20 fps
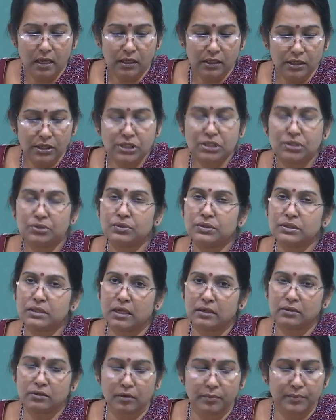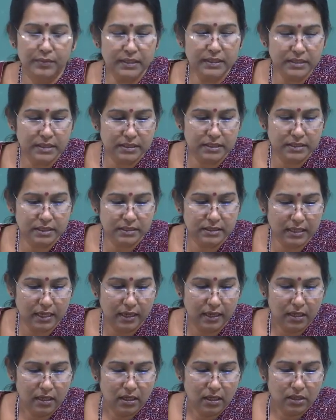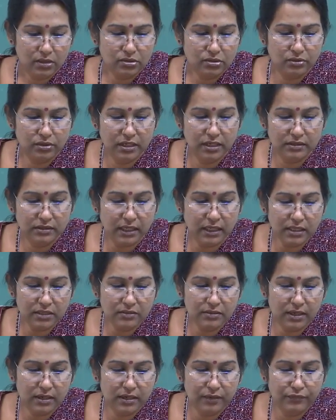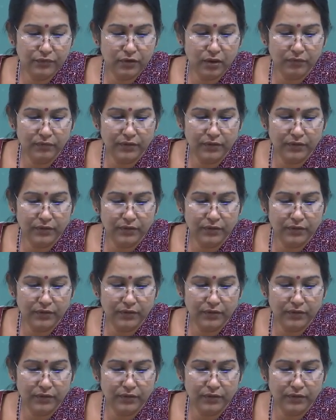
issues and topics, etc. So, that is a review of